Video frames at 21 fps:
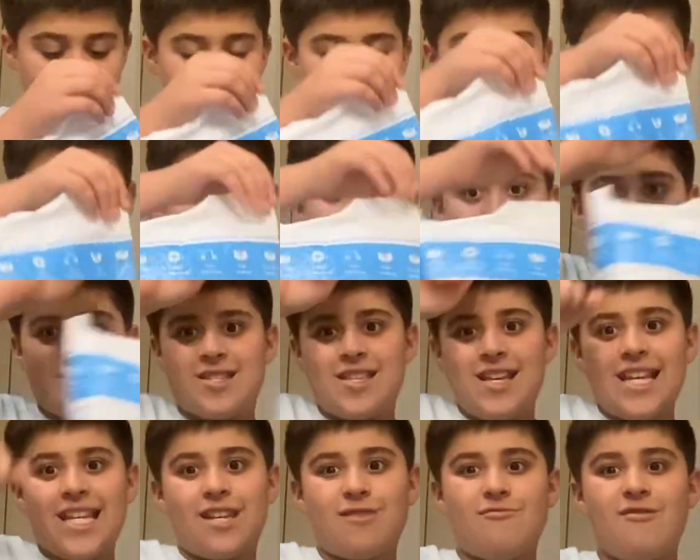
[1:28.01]
I hope
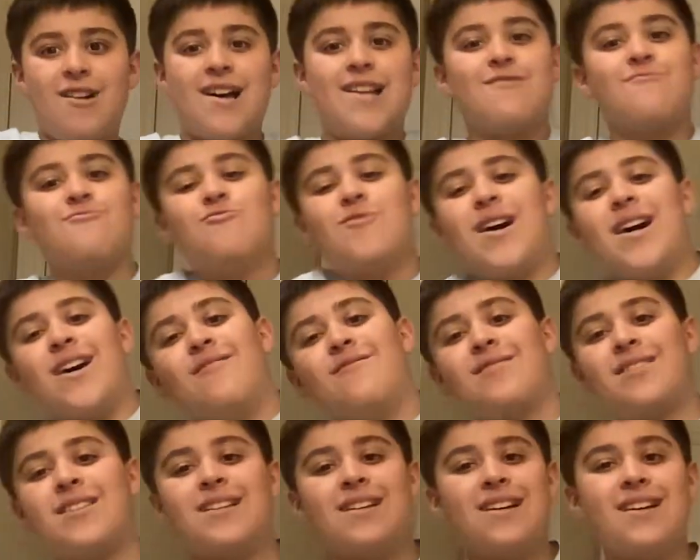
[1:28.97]
this one
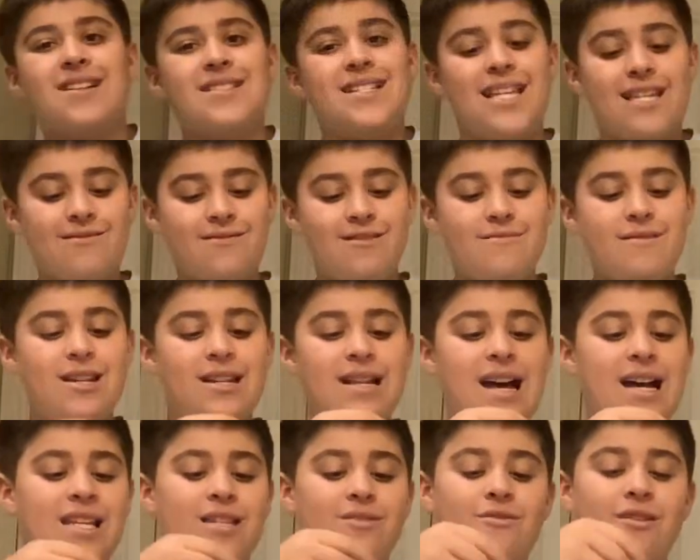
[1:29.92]
won't. my
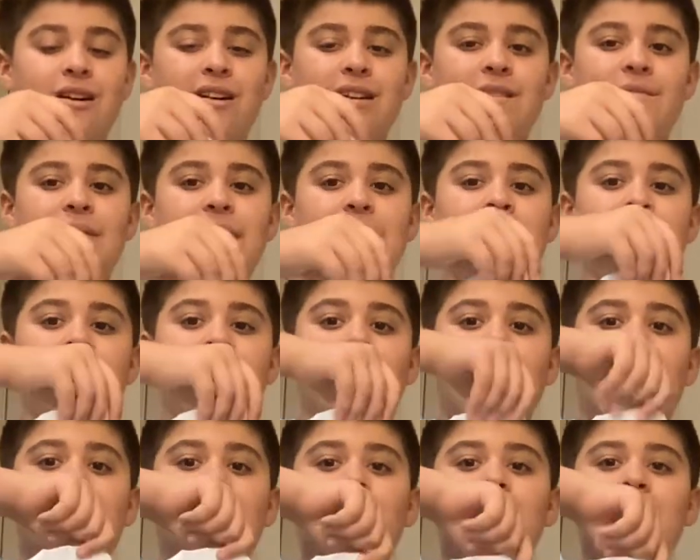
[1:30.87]
last one.
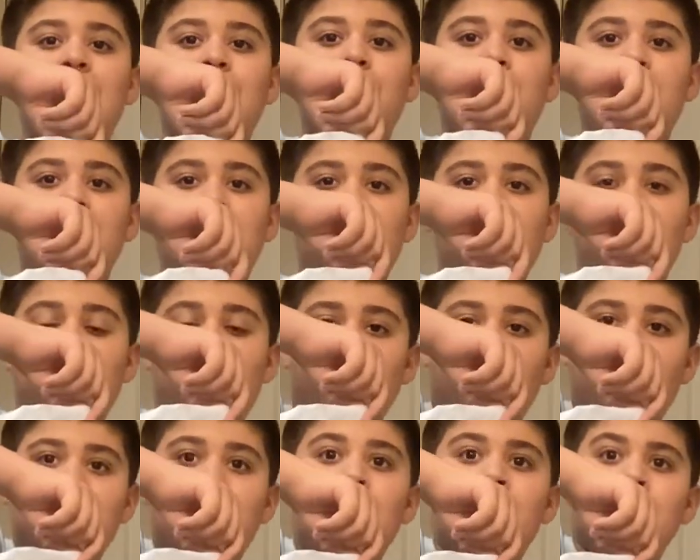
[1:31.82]
Are you ready for the
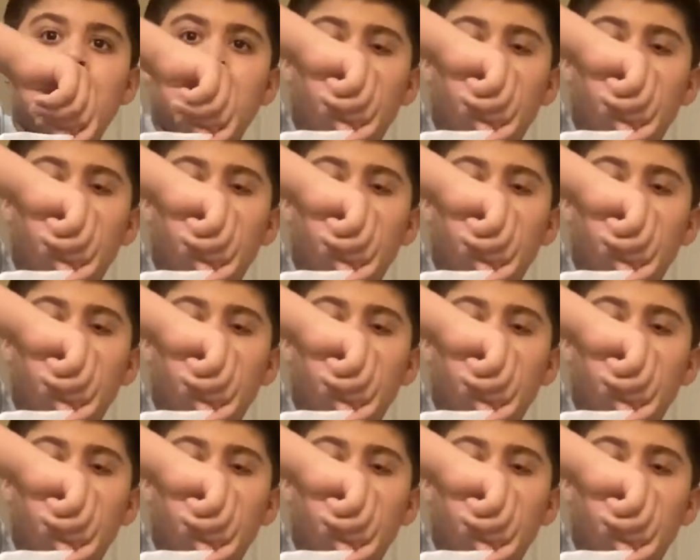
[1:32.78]
unboxing?